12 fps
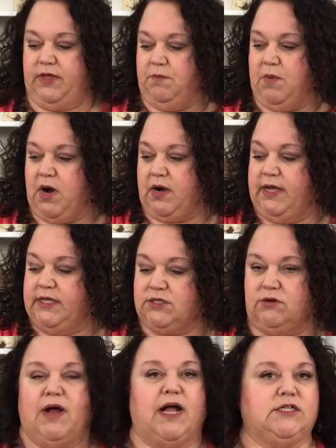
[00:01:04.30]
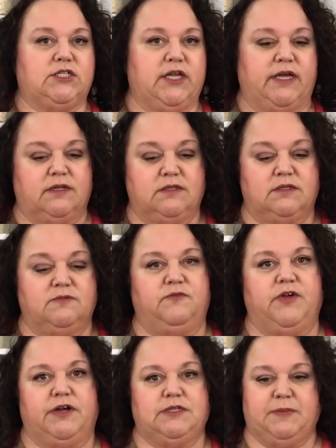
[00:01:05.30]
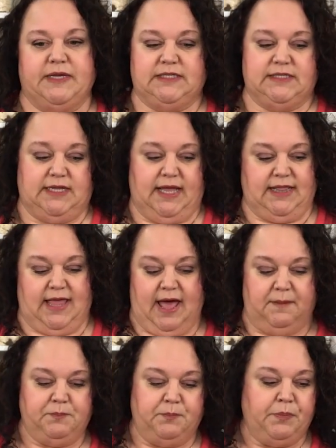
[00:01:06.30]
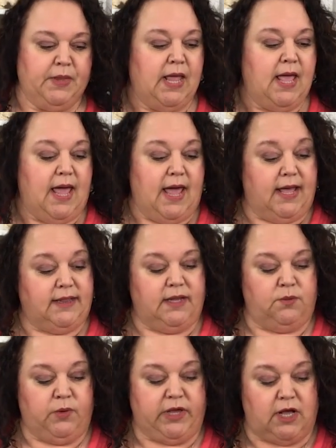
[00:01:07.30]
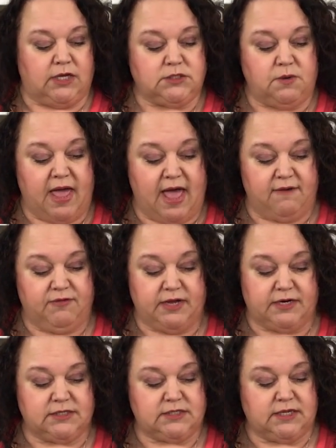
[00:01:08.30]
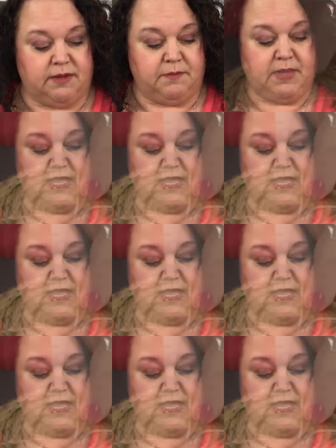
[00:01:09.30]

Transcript: markets, garage sales, various places like that. And then we also have here some